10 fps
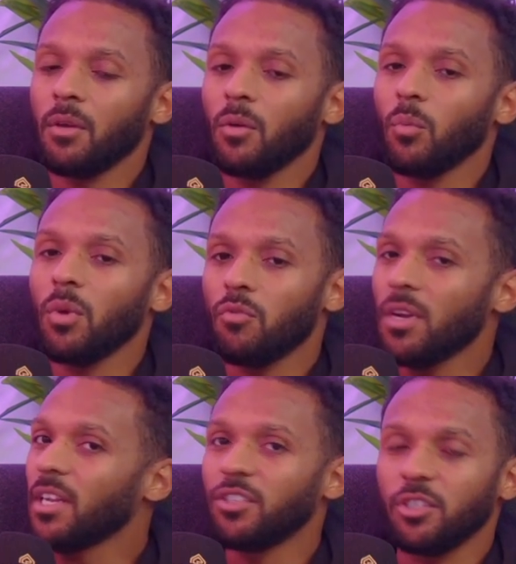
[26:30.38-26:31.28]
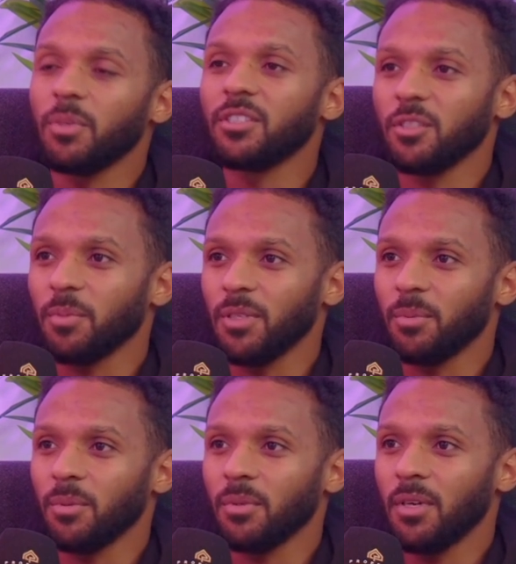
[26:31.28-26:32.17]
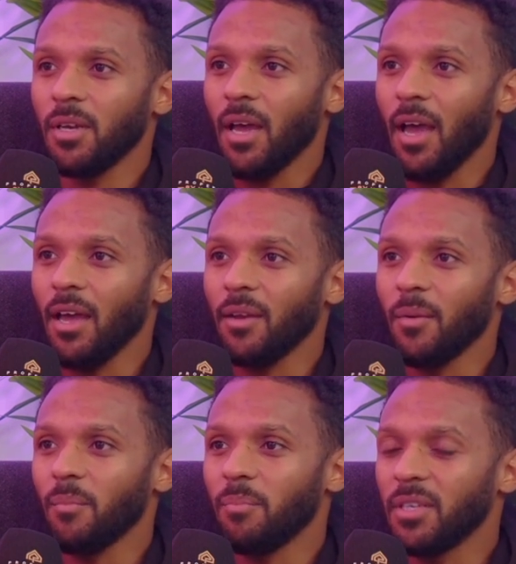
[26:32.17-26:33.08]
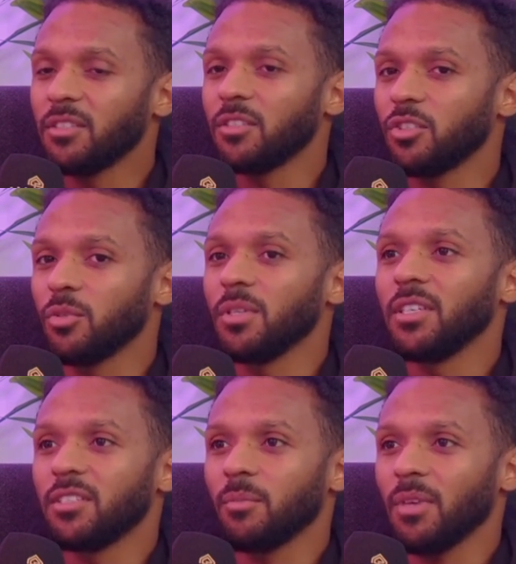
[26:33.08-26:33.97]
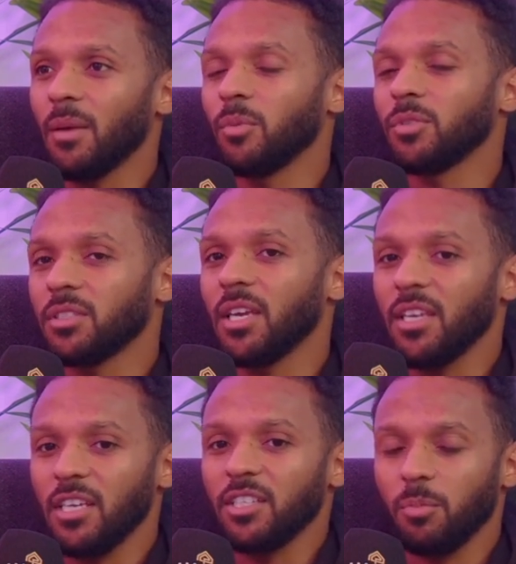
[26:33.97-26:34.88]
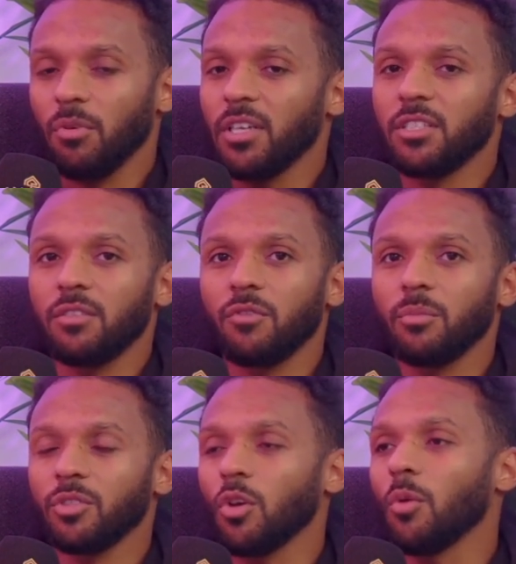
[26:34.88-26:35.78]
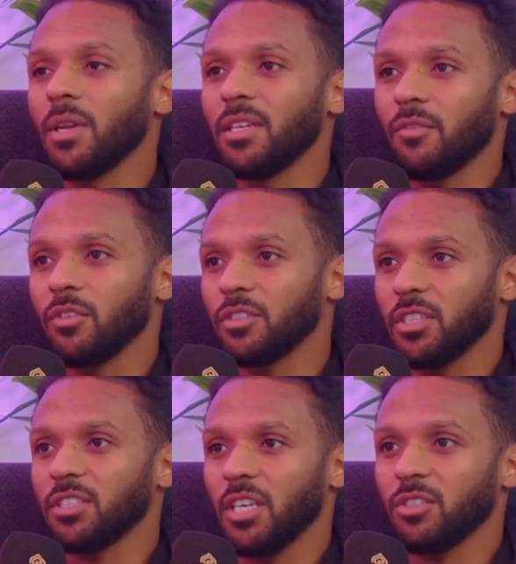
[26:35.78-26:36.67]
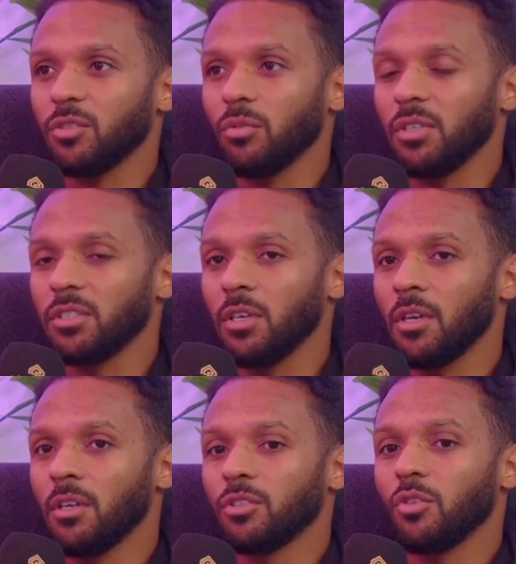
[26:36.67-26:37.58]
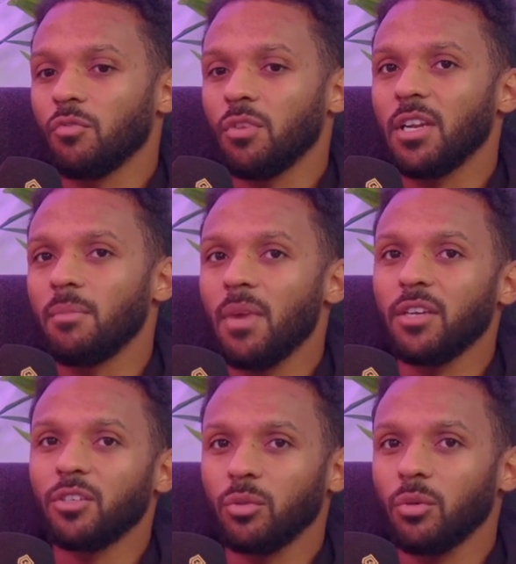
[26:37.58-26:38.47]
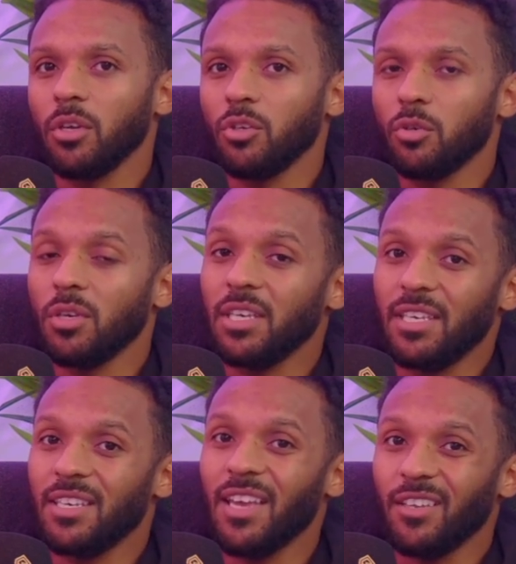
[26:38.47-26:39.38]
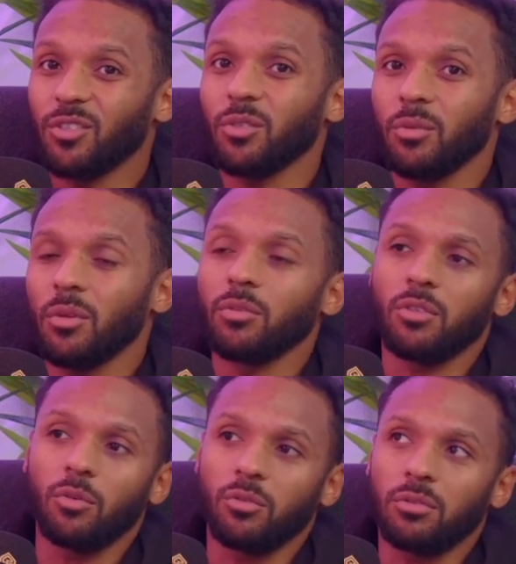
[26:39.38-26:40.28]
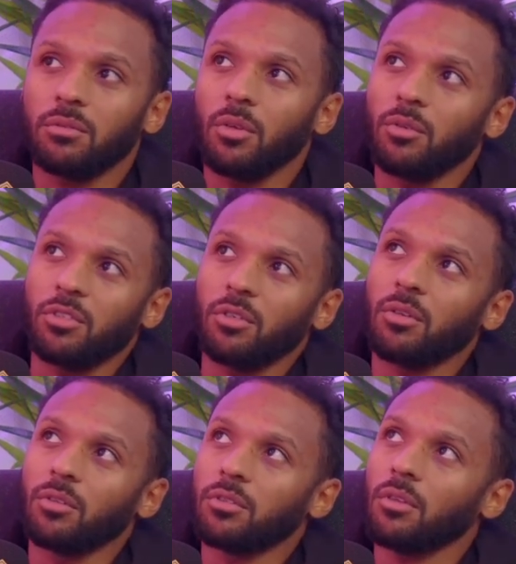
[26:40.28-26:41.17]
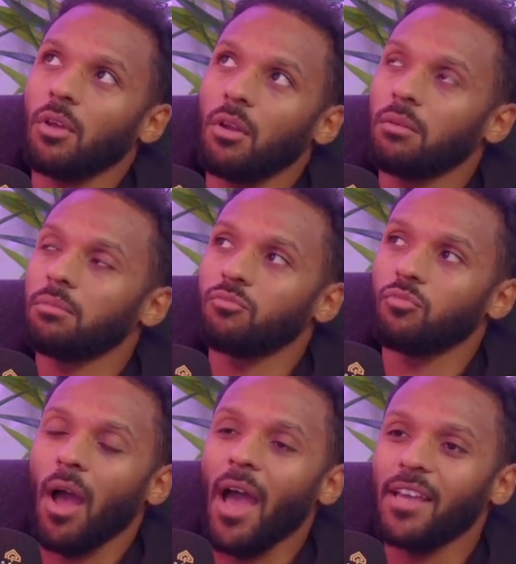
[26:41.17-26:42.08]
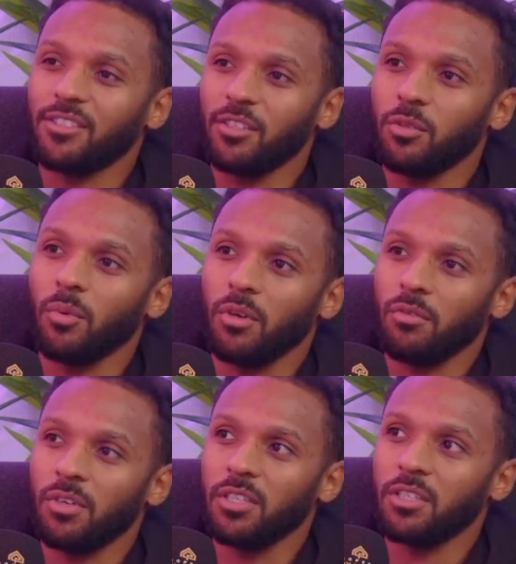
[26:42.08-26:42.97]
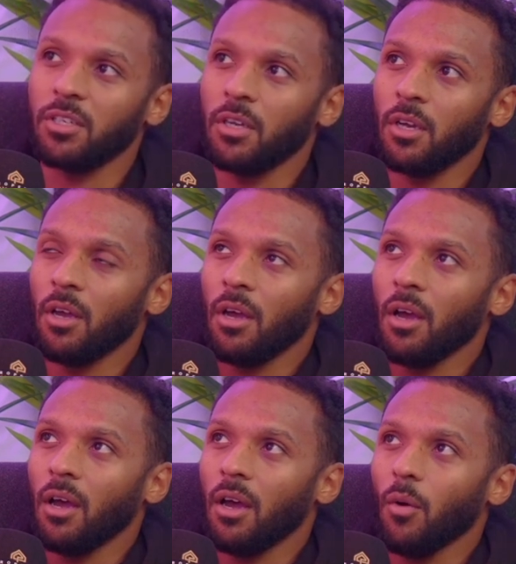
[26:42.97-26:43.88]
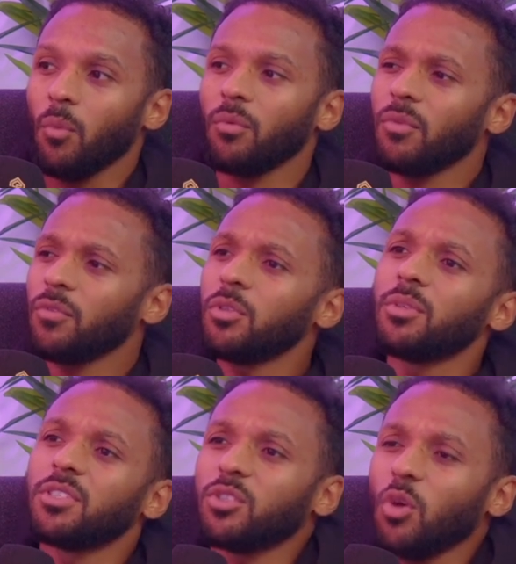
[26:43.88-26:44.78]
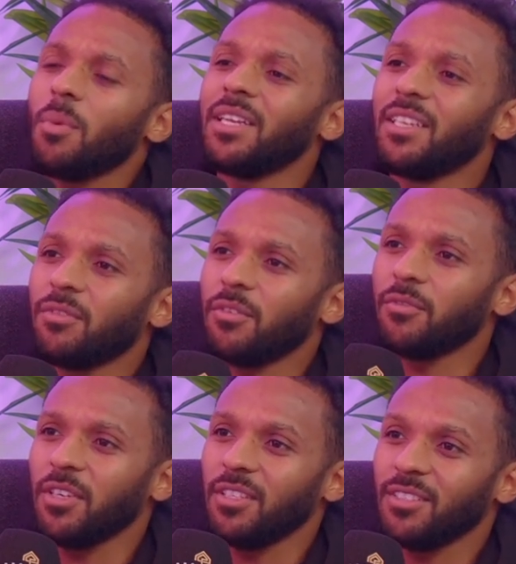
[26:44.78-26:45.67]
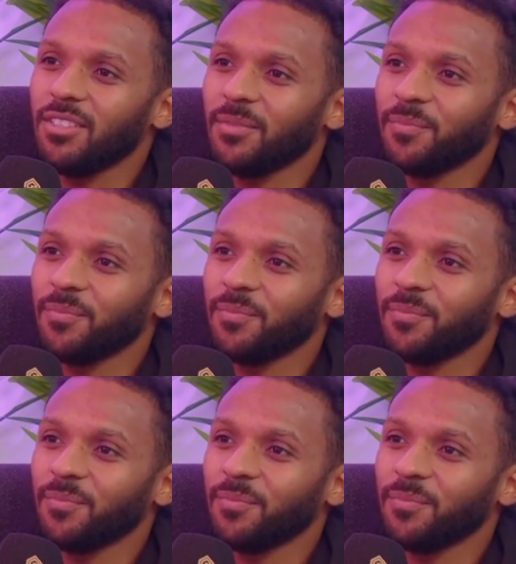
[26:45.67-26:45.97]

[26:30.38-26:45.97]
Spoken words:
we're really just business people. And business, you need to be able to take inspiration from so many different success stories to really make sure that you can get to those heights that you want to reach. With you doing so many different things,